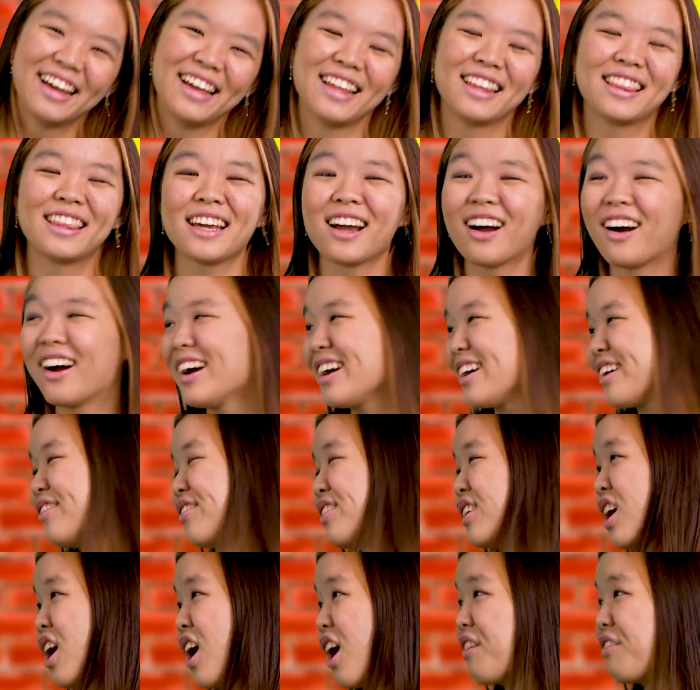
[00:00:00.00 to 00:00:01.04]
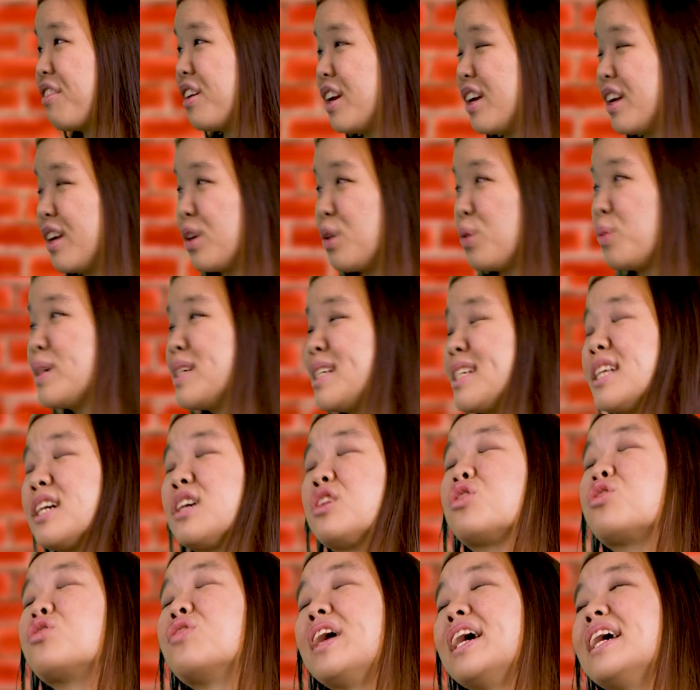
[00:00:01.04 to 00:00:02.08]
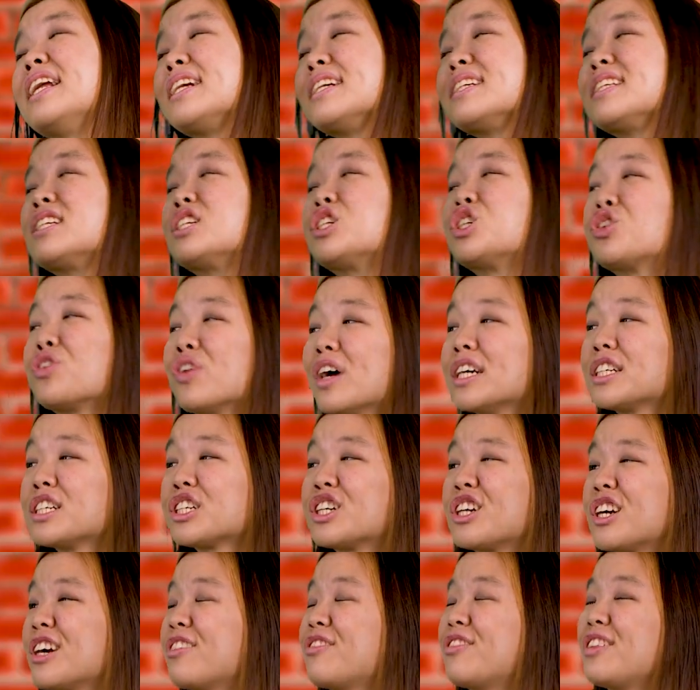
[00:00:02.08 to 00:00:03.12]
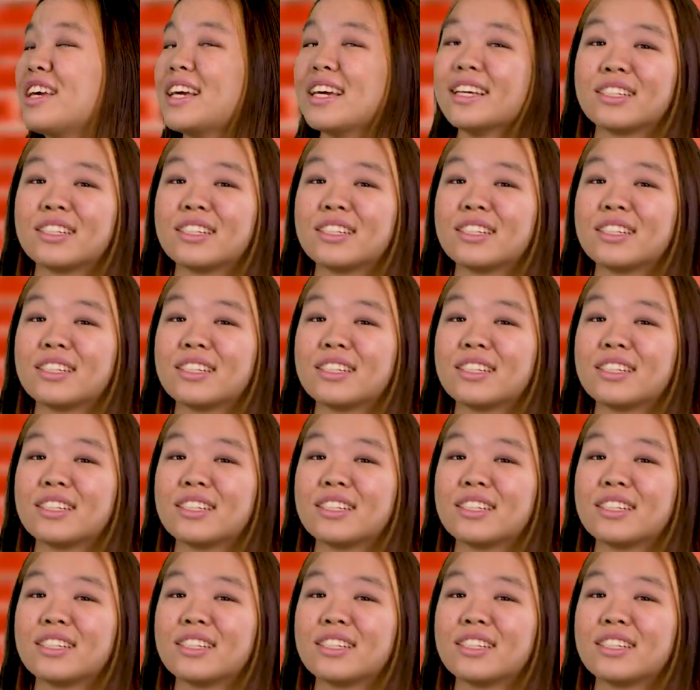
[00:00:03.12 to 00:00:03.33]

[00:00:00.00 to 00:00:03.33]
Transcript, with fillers: The Ark of the Covenant was the greatest treasure of the